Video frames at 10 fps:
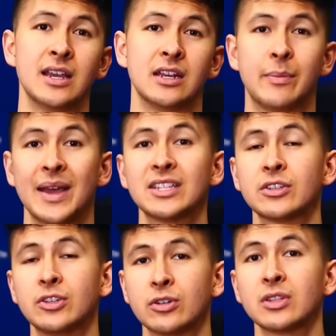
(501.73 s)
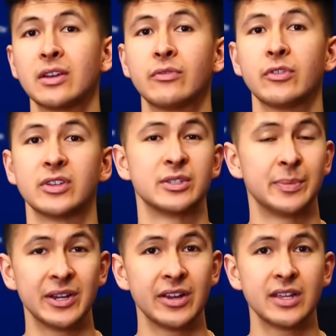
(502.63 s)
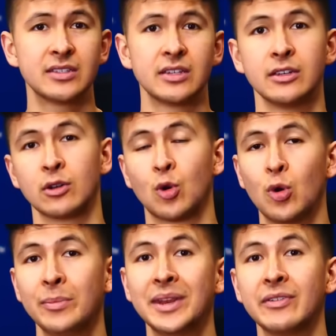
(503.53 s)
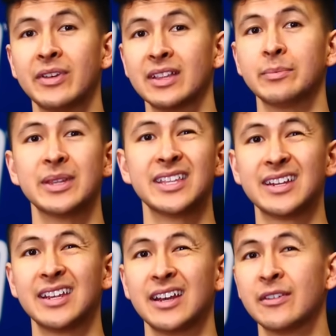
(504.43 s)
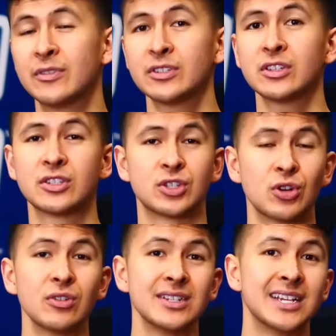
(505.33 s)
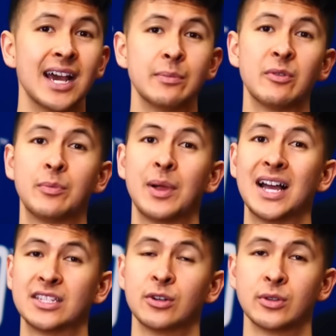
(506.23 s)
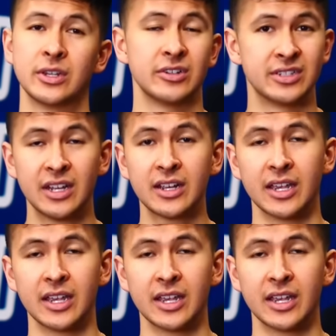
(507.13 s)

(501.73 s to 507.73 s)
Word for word: It depends on your level of experience, your equipment availability, and if there's a certain type of plateau that you're stuck